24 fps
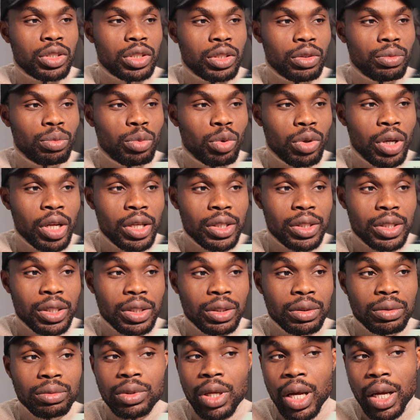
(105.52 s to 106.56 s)

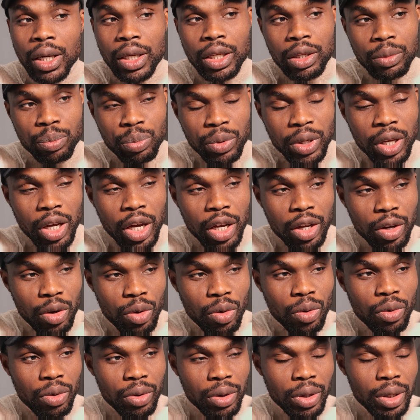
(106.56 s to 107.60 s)
simulating an API
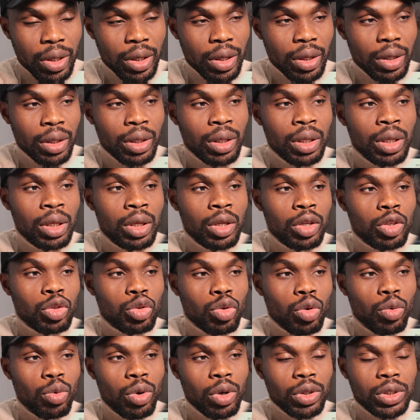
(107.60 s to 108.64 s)
call here.
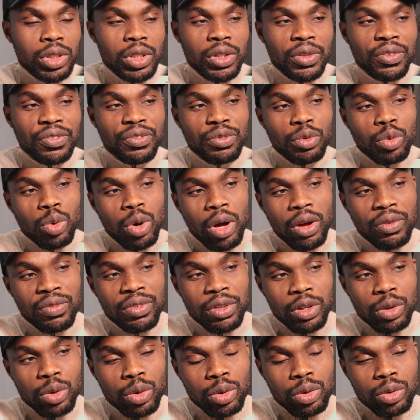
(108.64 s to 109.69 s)
So what if we have
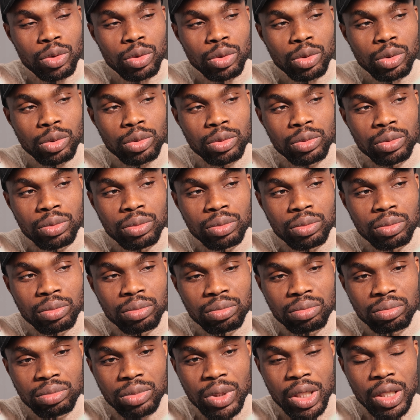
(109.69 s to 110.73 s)
a local
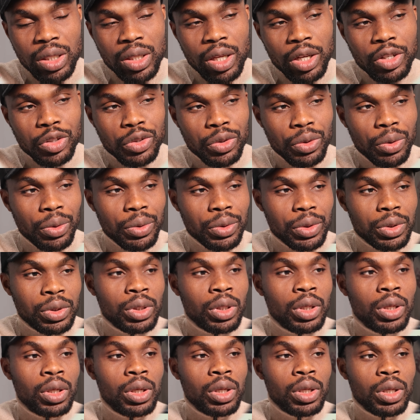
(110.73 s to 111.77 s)
data source
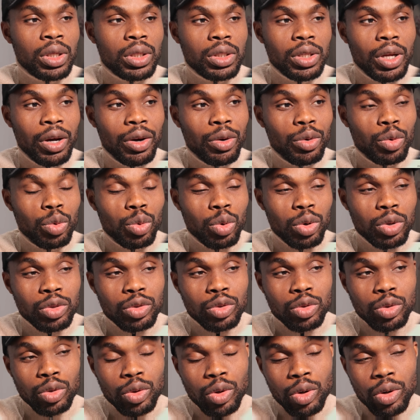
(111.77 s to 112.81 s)
that we
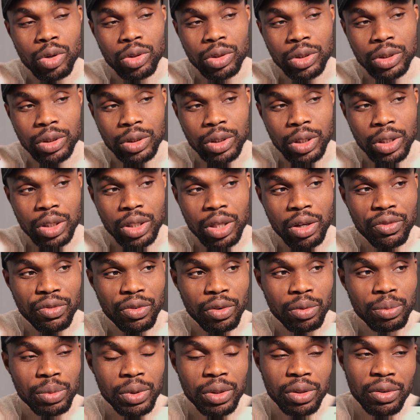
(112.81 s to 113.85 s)
want to call the data
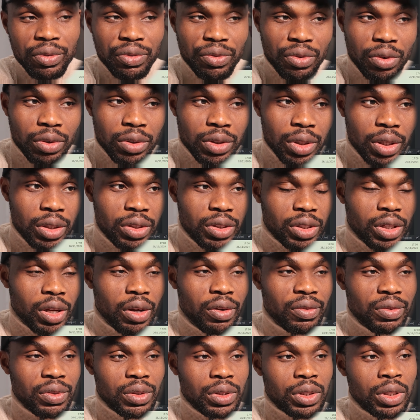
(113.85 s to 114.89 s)
from in the front end
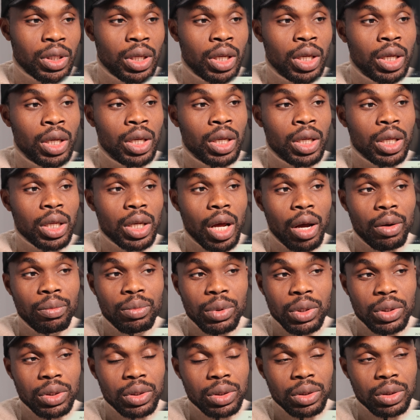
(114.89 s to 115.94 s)
service? That
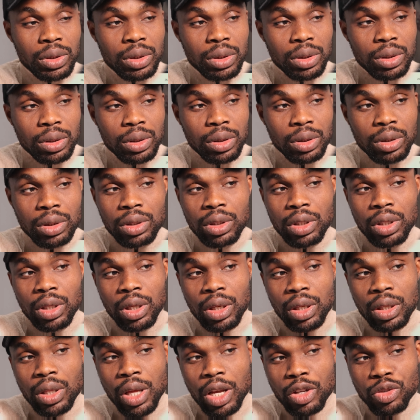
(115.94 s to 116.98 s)
means
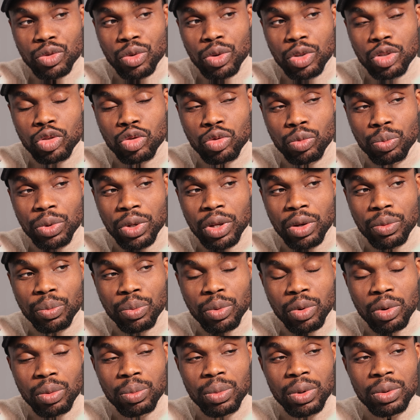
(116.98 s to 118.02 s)
that's going to be a
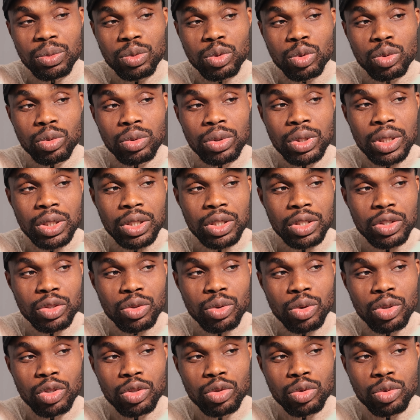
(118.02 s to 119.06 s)
problem. So this is
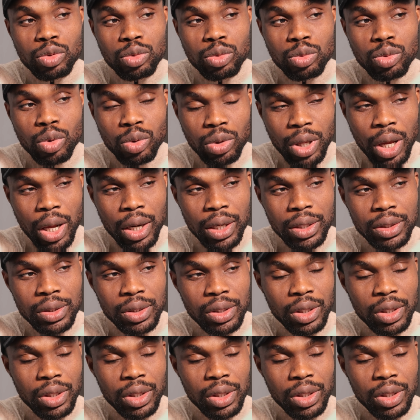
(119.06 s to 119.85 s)
going to totally